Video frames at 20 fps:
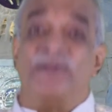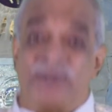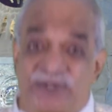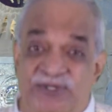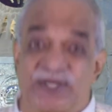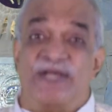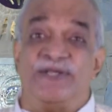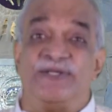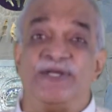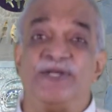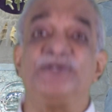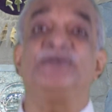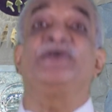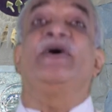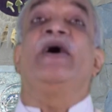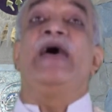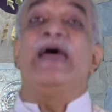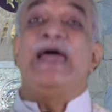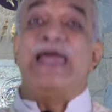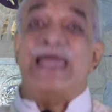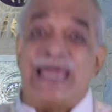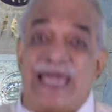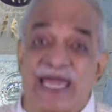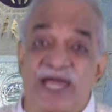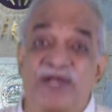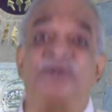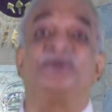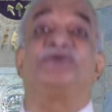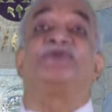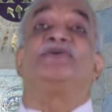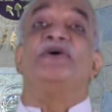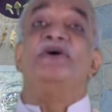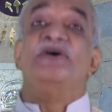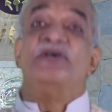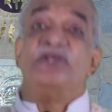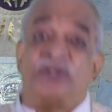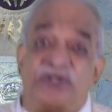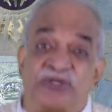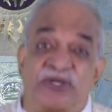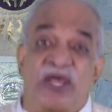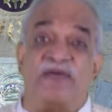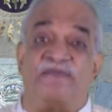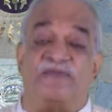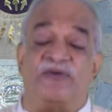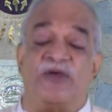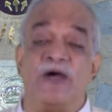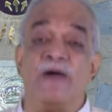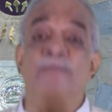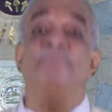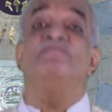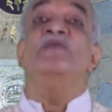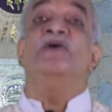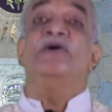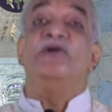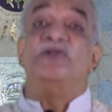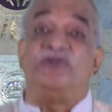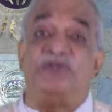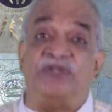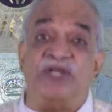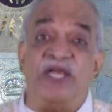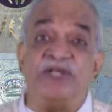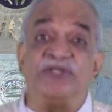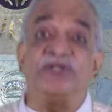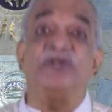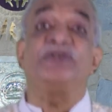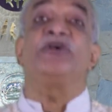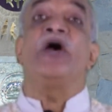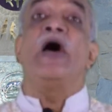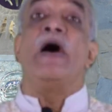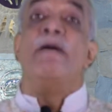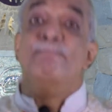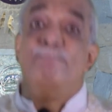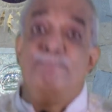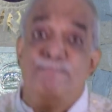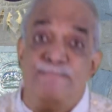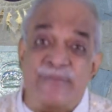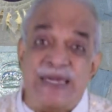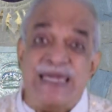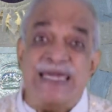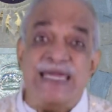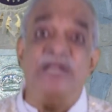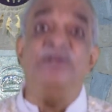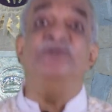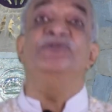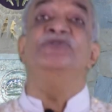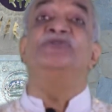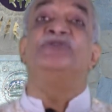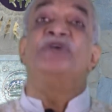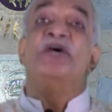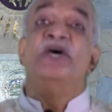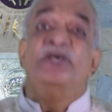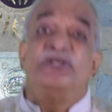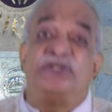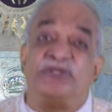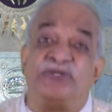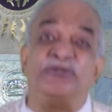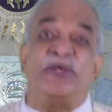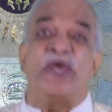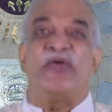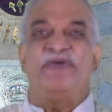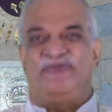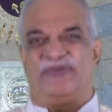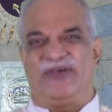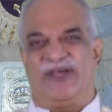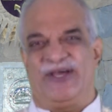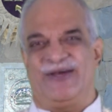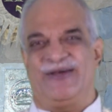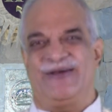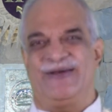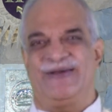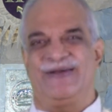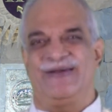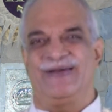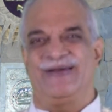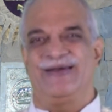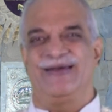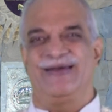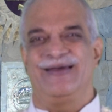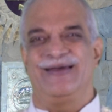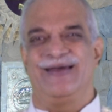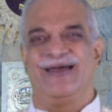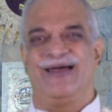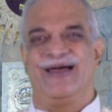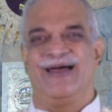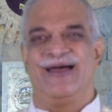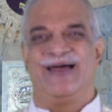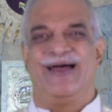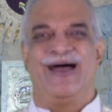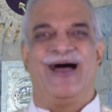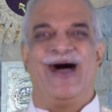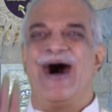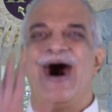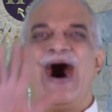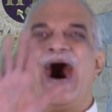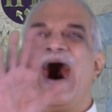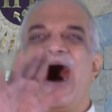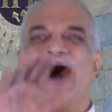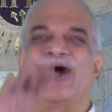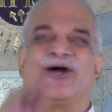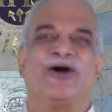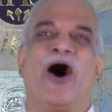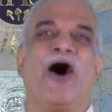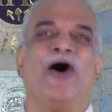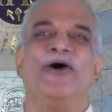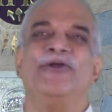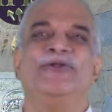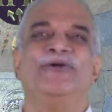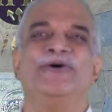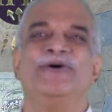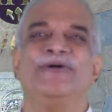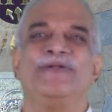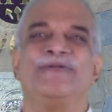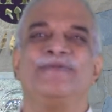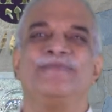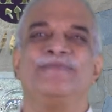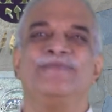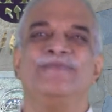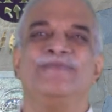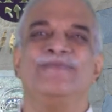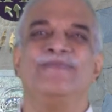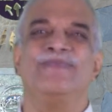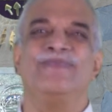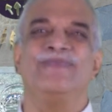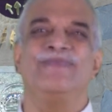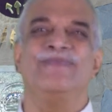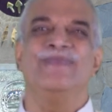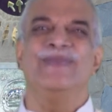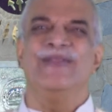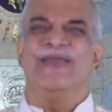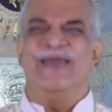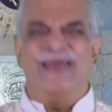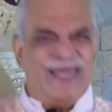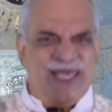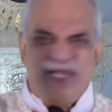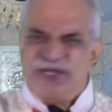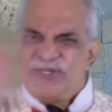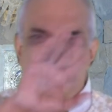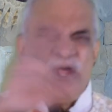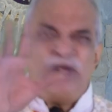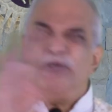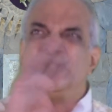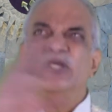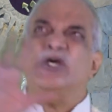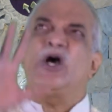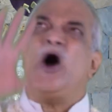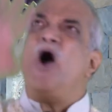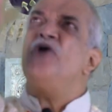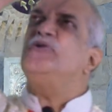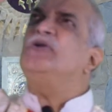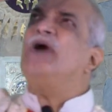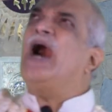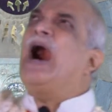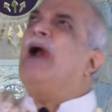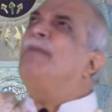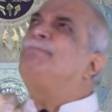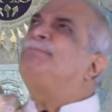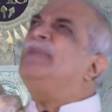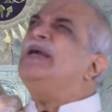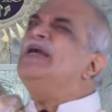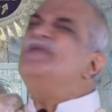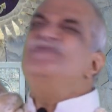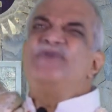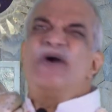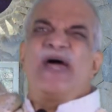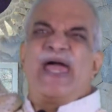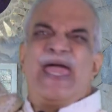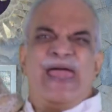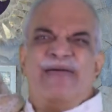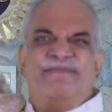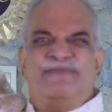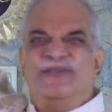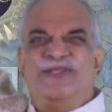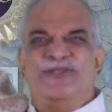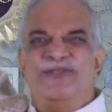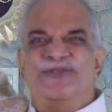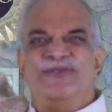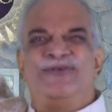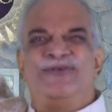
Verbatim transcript: Jesus is Savior. Jesus means Savior. Our God is not a God up in the heavens.